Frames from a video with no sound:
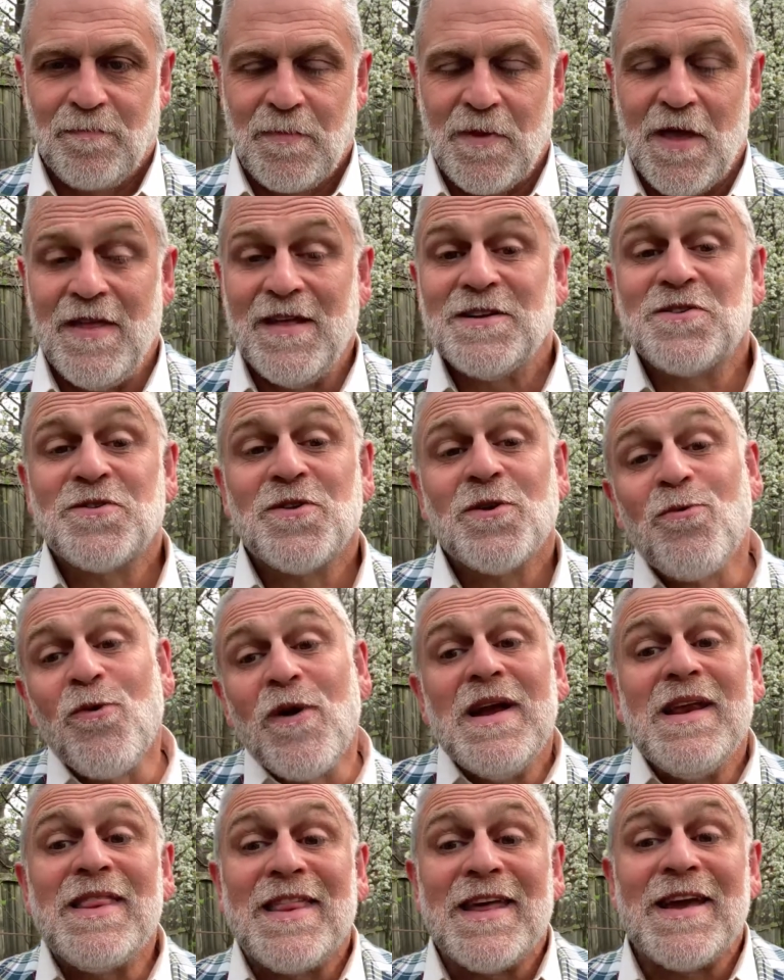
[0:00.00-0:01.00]
And that's the
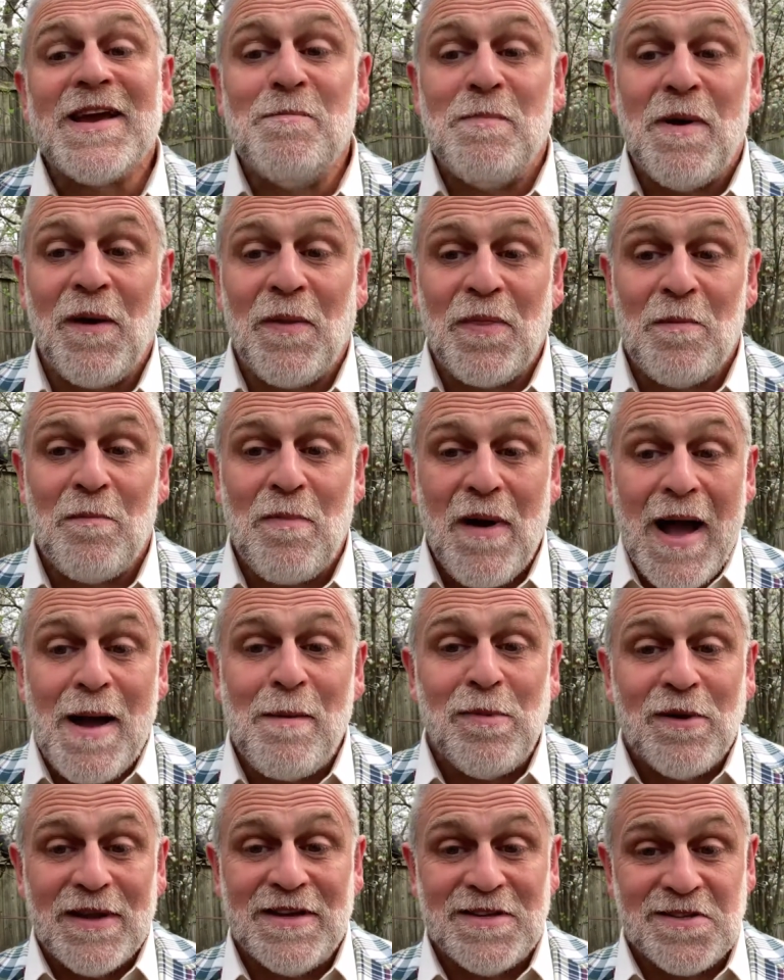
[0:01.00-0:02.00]
great thing about the
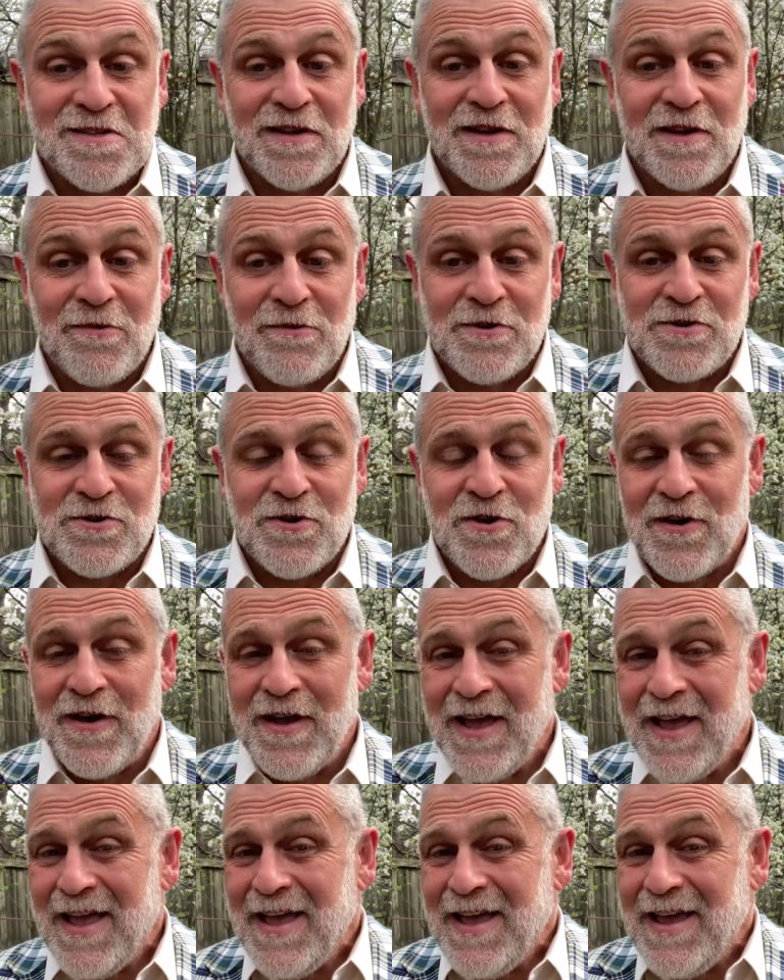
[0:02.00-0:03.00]
Bible as literature.
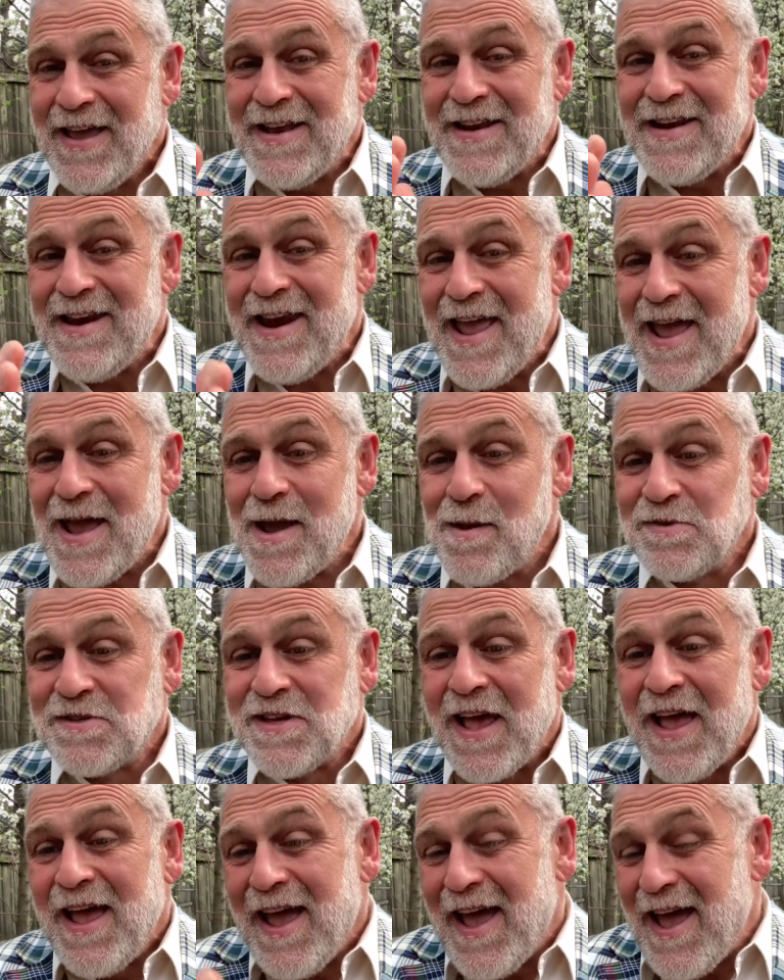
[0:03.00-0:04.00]
It names
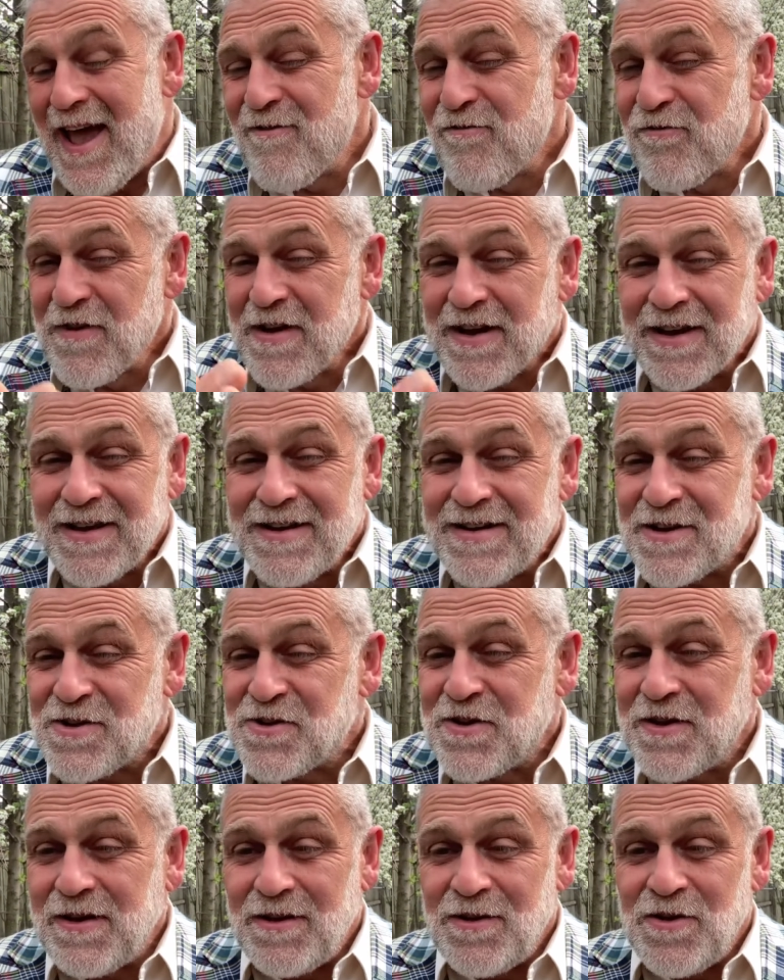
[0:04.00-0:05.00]
every
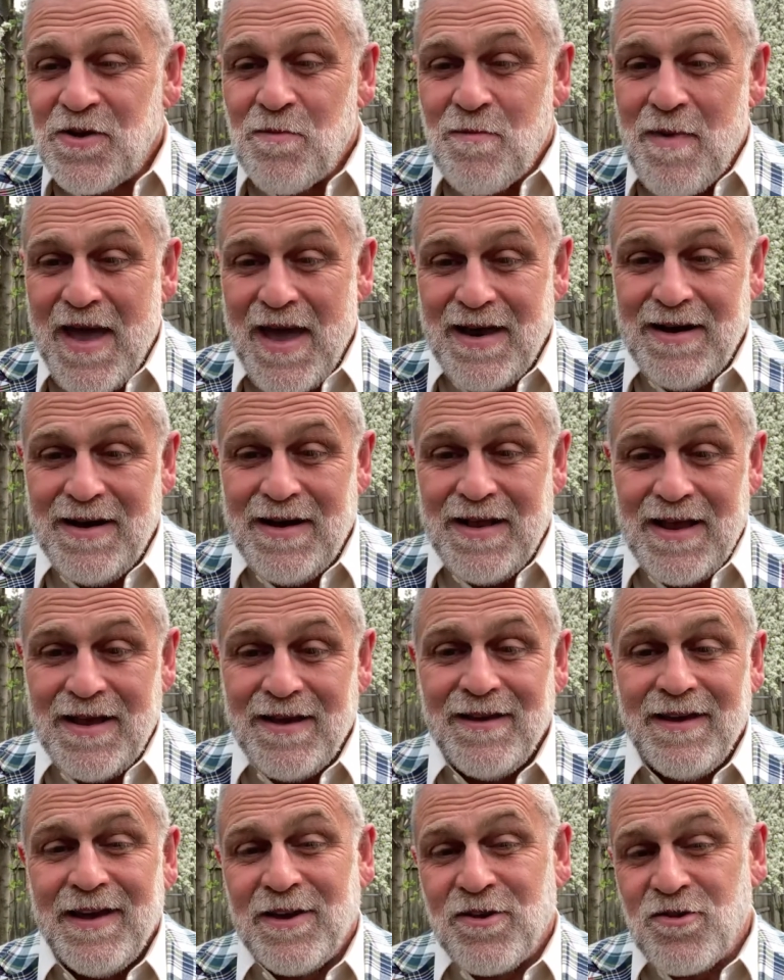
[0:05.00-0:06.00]
condition in humanity
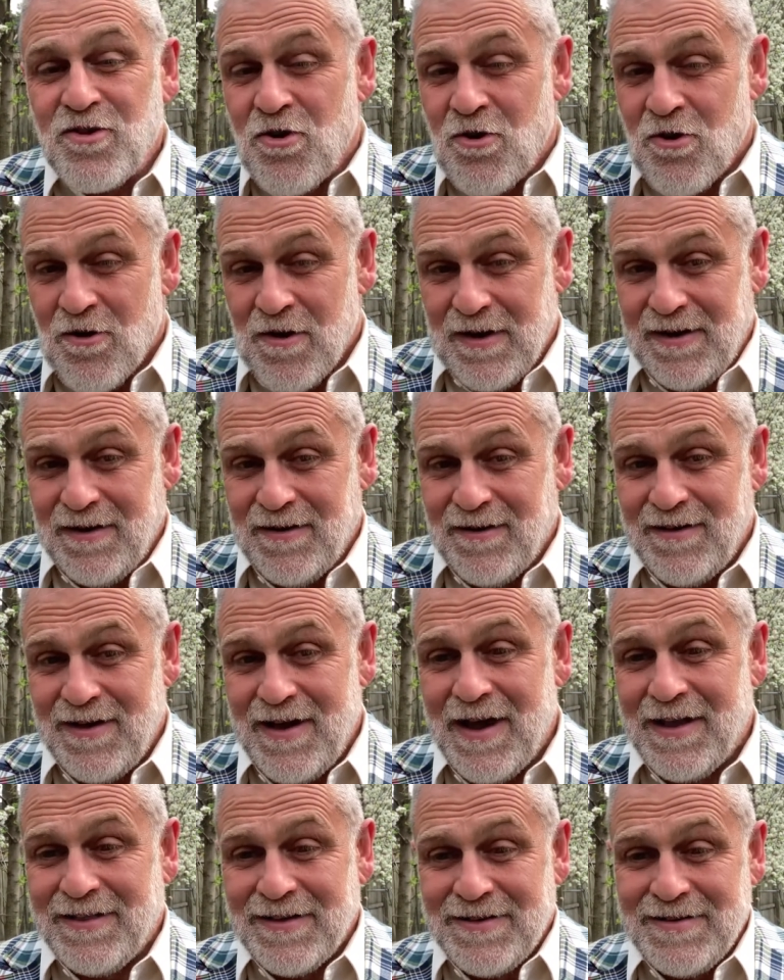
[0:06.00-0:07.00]
it could
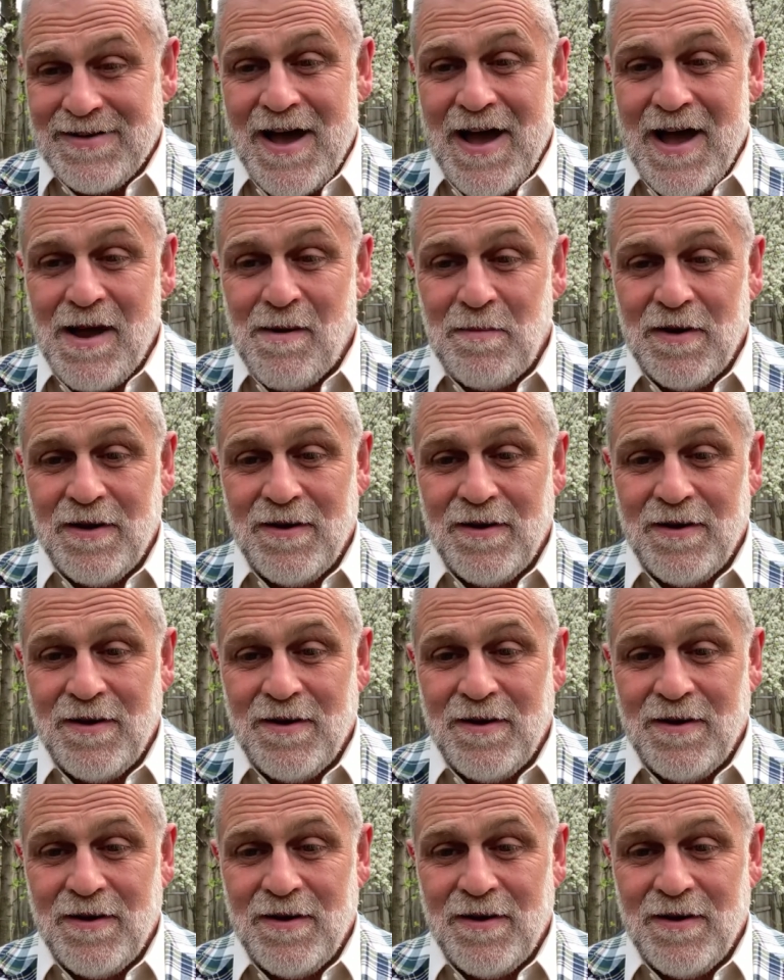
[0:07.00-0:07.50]
at the time.